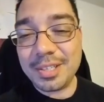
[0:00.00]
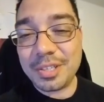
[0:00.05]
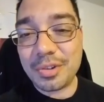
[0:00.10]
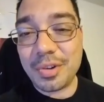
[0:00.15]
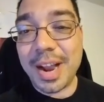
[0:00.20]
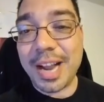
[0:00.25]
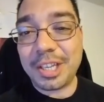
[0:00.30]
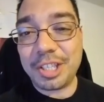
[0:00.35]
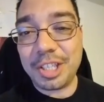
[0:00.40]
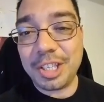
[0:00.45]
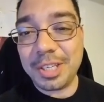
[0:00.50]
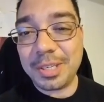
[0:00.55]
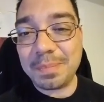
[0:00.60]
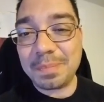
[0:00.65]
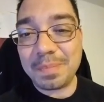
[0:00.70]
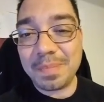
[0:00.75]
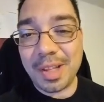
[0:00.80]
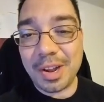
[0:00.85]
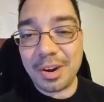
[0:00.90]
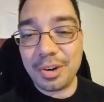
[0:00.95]

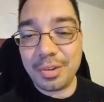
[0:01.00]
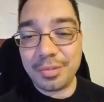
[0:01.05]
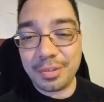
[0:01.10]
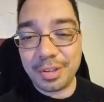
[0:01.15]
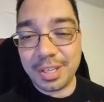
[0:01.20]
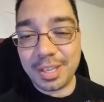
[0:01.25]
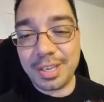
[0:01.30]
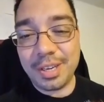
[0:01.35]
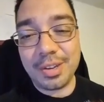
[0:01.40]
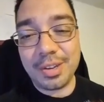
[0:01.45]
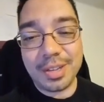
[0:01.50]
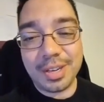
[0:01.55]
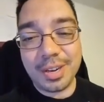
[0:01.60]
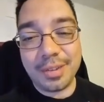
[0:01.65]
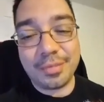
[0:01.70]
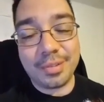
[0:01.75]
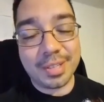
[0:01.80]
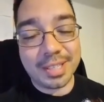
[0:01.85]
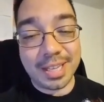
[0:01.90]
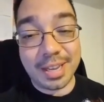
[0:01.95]
scratchy. I don't know if you can hear the
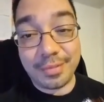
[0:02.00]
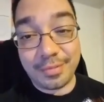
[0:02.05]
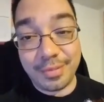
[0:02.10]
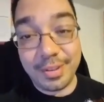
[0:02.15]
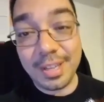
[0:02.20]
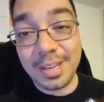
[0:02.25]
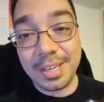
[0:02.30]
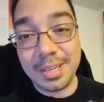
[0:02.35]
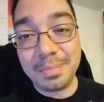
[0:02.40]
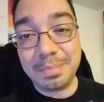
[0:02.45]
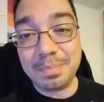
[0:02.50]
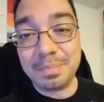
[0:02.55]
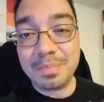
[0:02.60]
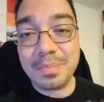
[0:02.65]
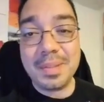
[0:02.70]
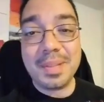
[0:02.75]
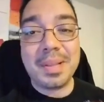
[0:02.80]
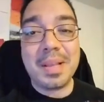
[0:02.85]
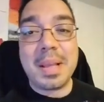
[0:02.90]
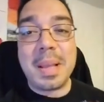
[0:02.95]
difference. I feel it.
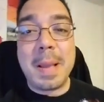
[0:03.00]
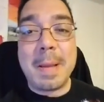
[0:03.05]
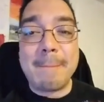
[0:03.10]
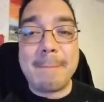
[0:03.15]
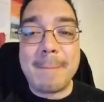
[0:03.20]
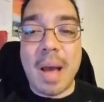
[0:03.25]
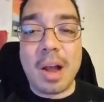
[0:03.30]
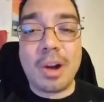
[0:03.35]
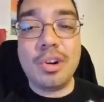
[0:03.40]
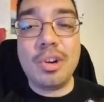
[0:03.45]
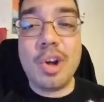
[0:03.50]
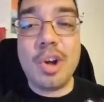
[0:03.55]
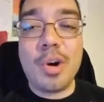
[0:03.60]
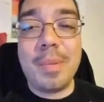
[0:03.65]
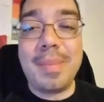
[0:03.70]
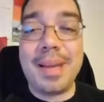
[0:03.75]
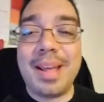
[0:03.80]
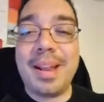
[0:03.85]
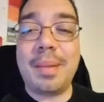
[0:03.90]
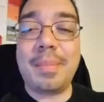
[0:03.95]
I don't
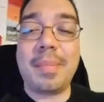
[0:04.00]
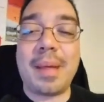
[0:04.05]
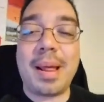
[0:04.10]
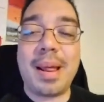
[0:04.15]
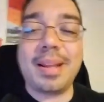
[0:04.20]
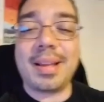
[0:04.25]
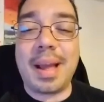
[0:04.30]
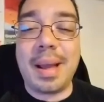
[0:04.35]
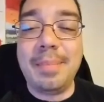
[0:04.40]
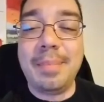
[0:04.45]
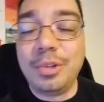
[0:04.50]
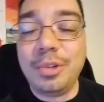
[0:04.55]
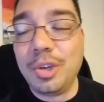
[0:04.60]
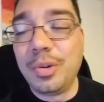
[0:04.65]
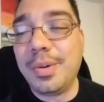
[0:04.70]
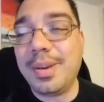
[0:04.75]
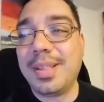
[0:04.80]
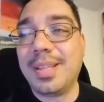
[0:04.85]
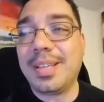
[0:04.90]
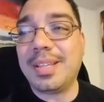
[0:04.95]
know, man. I'm
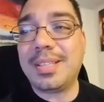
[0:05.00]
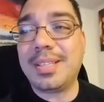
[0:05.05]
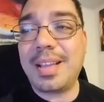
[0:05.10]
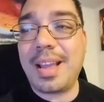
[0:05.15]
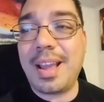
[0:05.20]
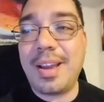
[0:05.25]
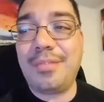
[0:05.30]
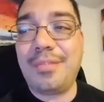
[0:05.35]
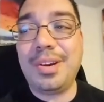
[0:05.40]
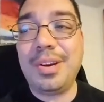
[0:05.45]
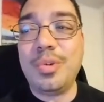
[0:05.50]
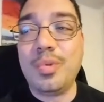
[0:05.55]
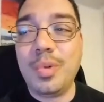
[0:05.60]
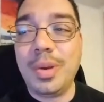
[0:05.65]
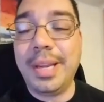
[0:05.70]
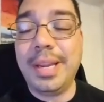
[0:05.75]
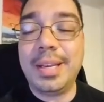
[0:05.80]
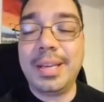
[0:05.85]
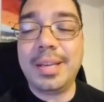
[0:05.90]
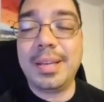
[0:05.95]
doing this every
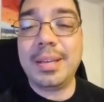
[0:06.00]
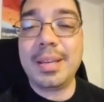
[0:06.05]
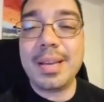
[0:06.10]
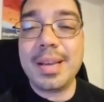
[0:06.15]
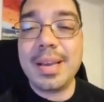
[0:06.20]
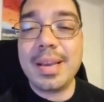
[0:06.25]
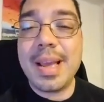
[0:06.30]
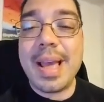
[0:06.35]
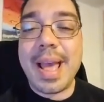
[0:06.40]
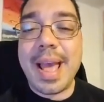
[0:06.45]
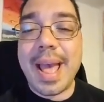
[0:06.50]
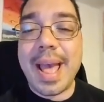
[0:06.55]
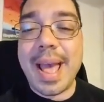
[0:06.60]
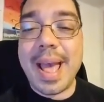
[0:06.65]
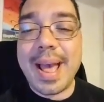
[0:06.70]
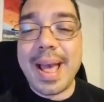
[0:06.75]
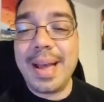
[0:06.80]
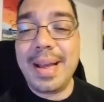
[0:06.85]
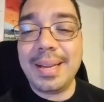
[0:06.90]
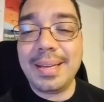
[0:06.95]
week,
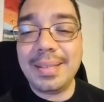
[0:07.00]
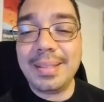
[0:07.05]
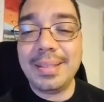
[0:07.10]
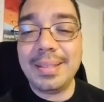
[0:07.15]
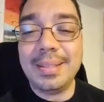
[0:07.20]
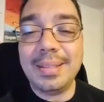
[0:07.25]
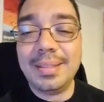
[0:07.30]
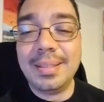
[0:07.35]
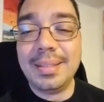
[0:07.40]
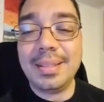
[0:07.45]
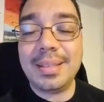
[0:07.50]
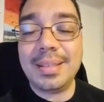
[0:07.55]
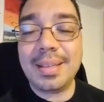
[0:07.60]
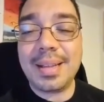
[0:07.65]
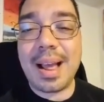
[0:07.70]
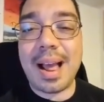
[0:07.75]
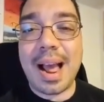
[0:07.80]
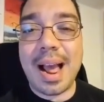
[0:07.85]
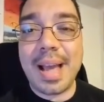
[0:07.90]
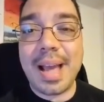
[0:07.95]
and
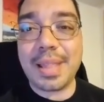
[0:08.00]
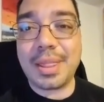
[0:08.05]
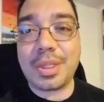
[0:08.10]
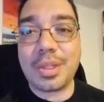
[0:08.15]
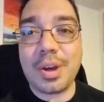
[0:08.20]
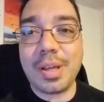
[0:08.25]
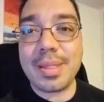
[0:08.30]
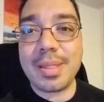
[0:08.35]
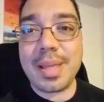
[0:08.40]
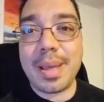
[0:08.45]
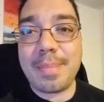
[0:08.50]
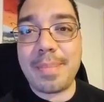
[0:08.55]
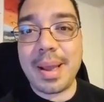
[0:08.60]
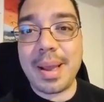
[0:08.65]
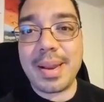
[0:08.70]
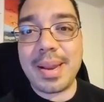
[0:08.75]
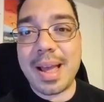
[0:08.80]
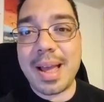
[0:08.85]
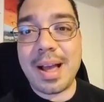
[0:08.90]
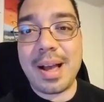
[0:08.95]
I thought that
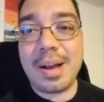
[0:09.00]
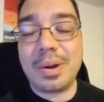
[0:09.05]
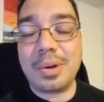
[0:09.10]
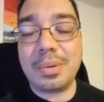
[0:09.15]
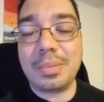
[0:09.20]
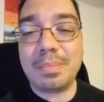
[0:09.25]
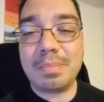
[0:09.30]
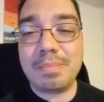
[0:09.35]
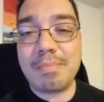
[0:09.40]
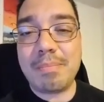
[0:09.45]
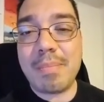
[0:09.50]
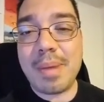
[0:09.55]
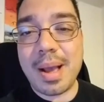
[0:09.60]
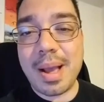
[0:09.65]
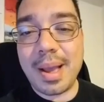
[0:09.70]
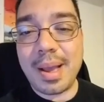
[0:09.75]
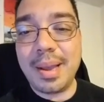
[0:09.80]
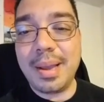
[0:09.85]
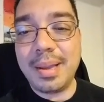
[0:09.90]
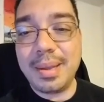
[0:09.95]
by now
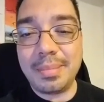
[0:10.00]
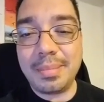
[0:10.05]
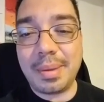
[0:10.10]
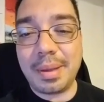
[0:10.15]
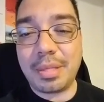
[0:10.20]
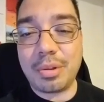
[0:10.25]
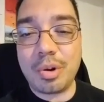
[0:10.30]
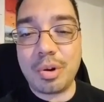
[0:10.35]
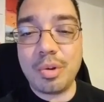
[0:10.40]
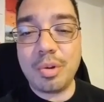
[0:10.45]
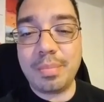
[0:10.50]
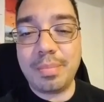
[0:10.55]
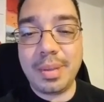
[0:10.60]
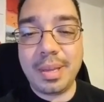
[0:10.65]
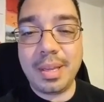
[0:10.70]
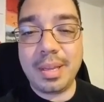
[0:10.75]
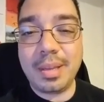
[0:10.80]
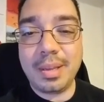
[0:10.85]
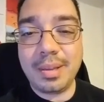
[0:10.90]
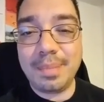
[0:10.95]
my throat would
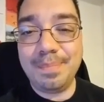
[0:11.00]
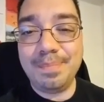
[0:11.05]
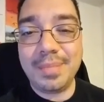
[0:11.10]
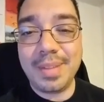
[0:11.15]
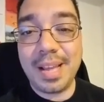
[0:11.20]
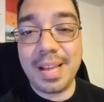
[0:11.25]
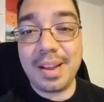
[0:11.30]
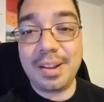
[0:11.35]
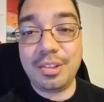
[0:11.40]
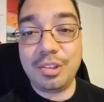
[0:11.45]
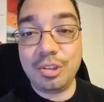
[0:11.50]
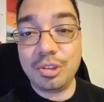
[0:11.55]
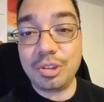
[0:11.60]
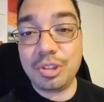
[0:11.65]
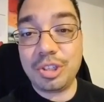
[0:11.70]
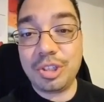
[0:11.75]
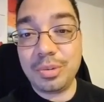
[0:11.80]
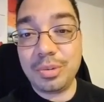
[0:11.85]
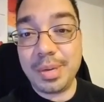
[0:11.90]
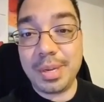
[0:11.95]
be getting
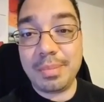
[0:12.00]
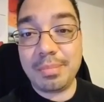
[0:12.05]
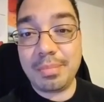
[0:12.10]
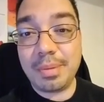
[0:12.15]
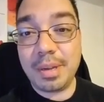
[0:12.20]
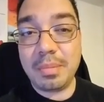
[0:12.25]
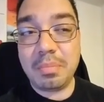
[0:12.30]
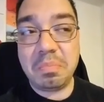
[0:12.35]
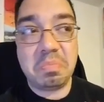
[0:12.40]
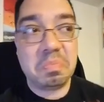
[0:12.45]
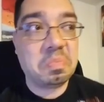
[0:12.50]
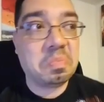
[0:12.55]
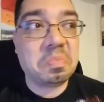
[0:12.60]
used to it, but